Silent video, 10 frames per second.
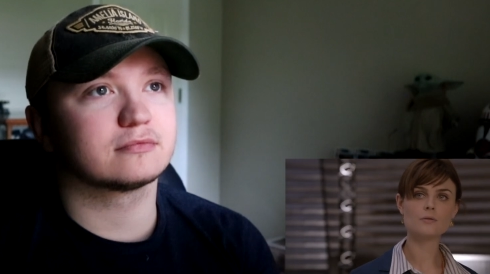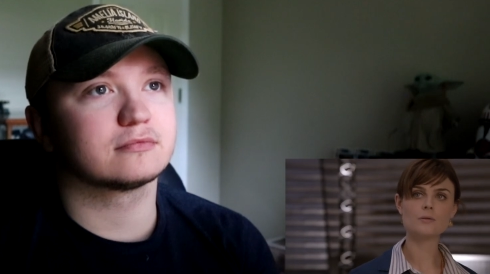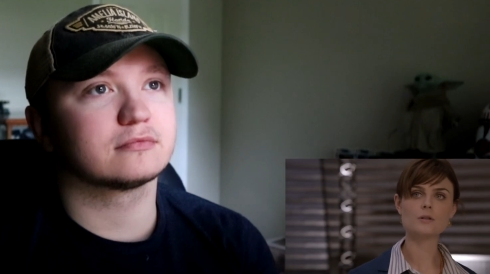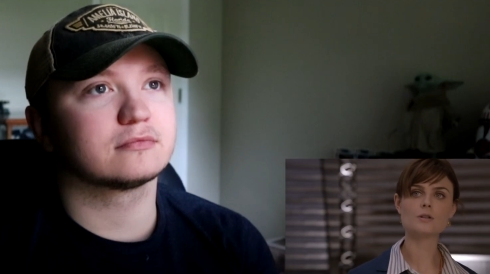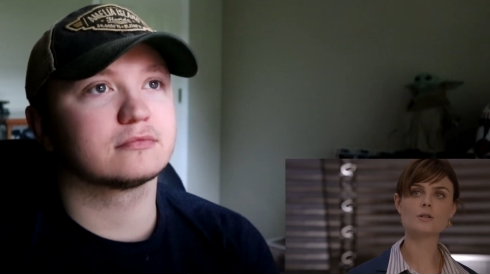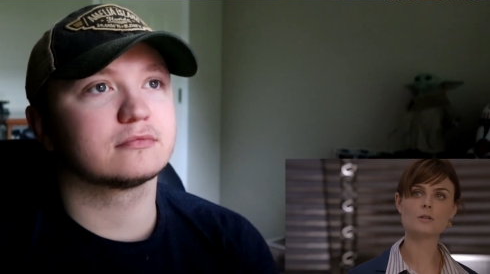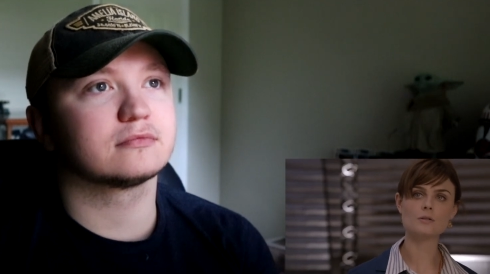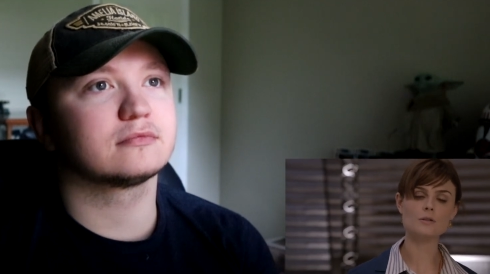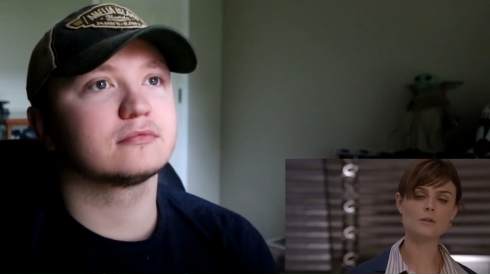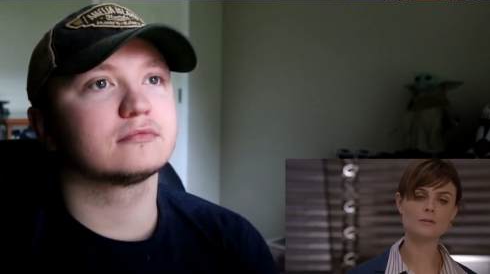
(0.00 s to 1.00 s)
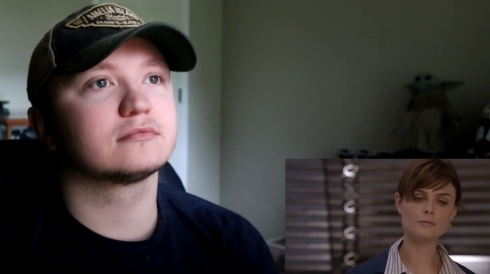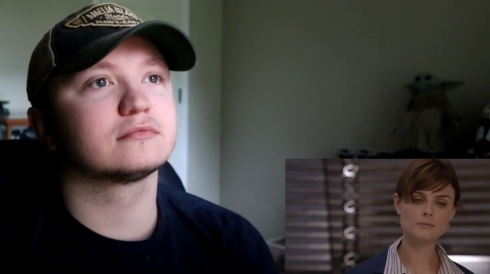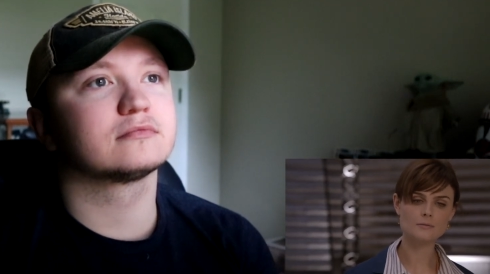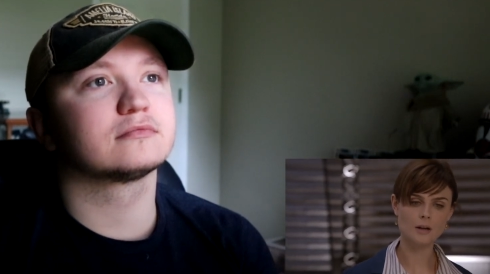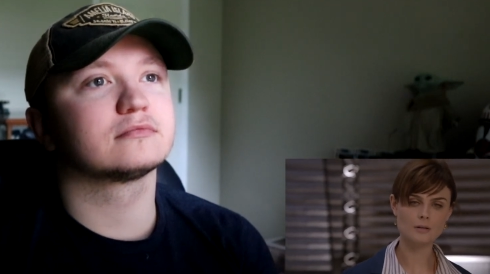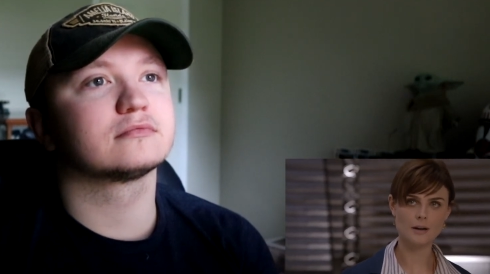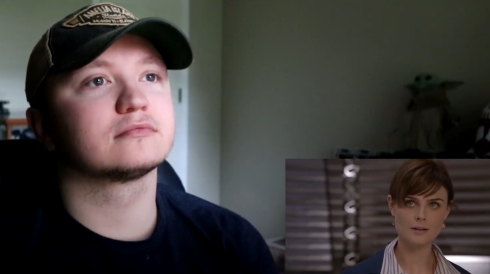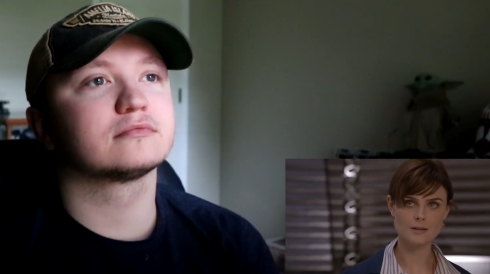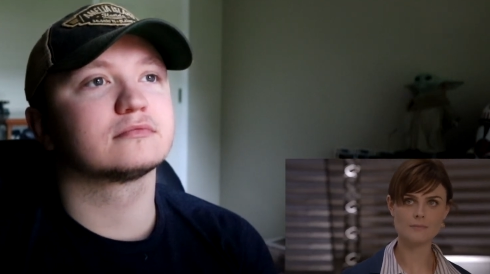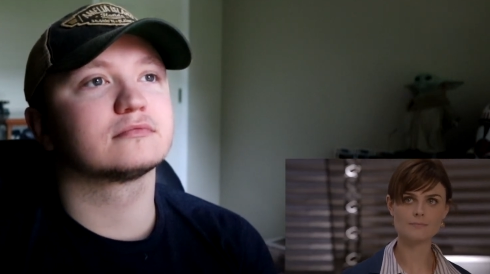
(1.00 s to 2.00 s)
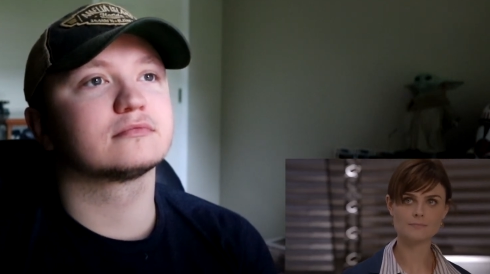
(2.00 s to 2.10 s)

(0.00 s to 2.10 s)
Speaker 1: foolish to lose you, Doctor Edison.